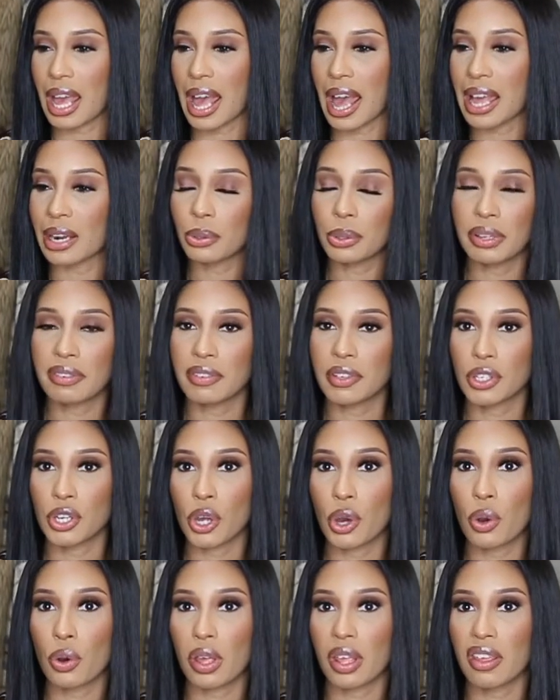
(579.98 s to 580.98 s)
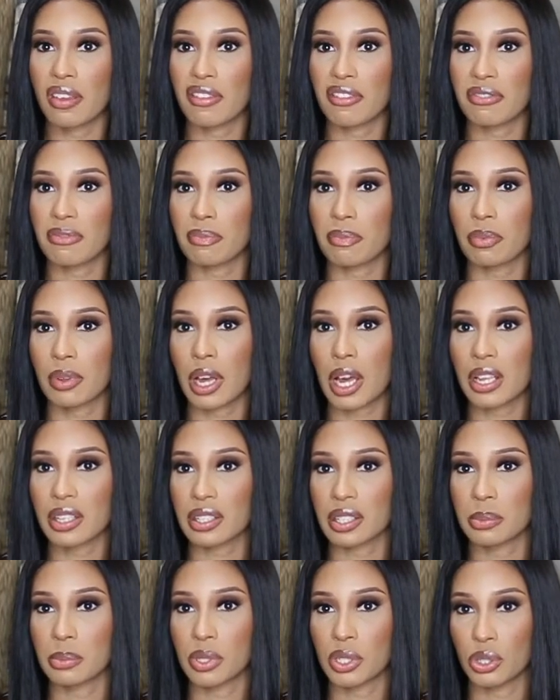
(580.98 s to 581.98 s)
don't even know if
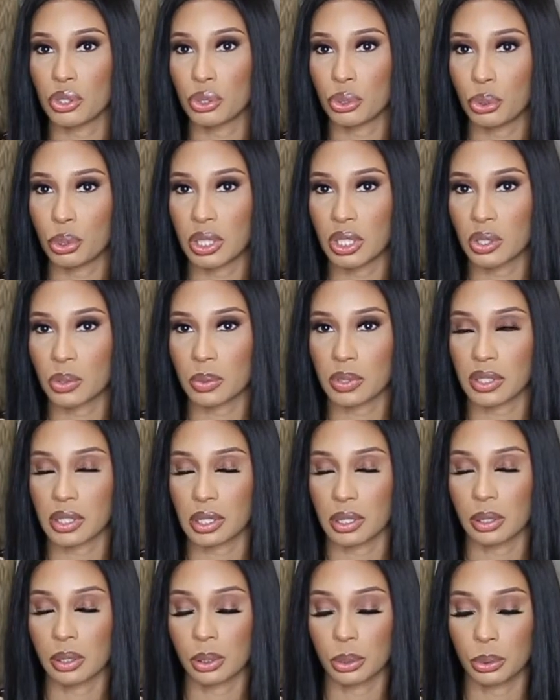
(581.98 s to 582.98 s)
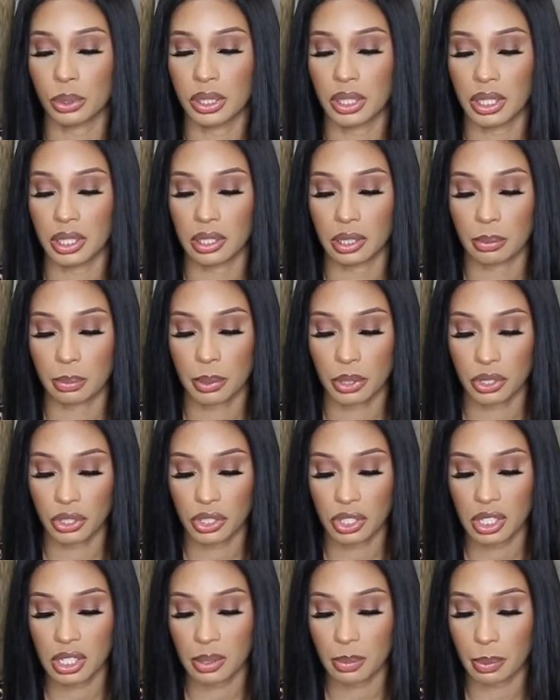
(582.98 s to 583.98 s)
customs and duties was included in the
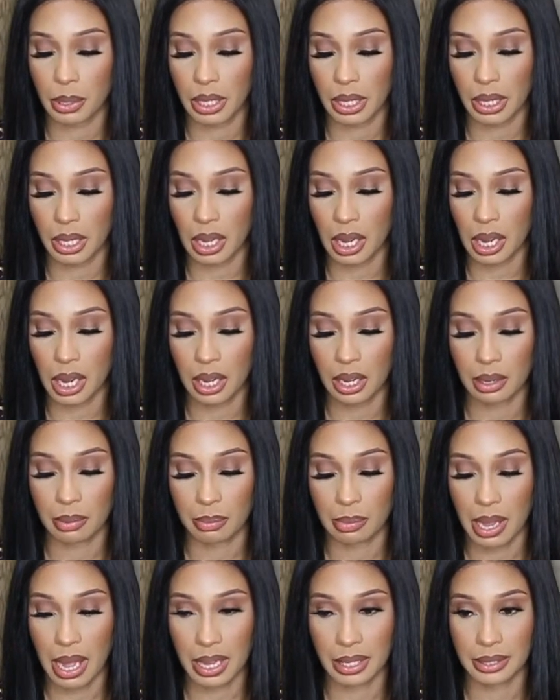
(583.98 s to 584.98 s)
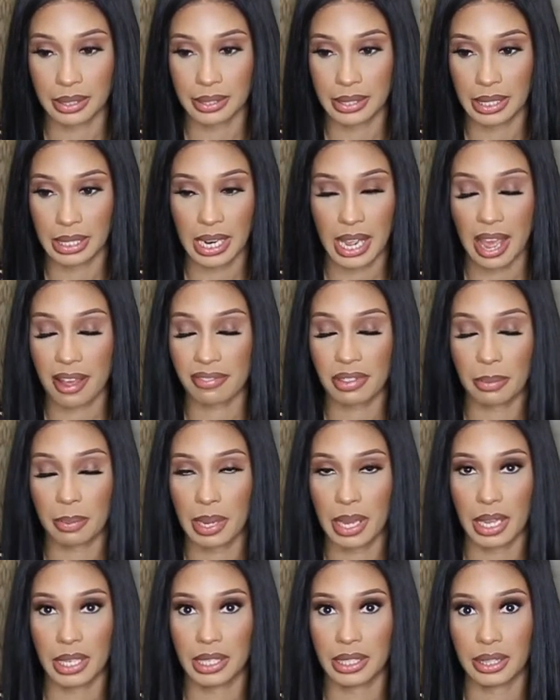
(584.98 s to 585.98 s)
purchase, but I didn't have to
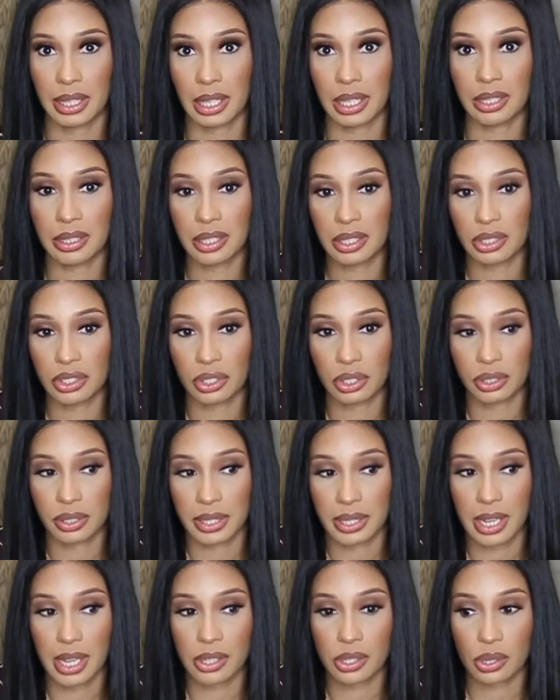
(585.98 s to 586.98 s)
pay anything additional to that.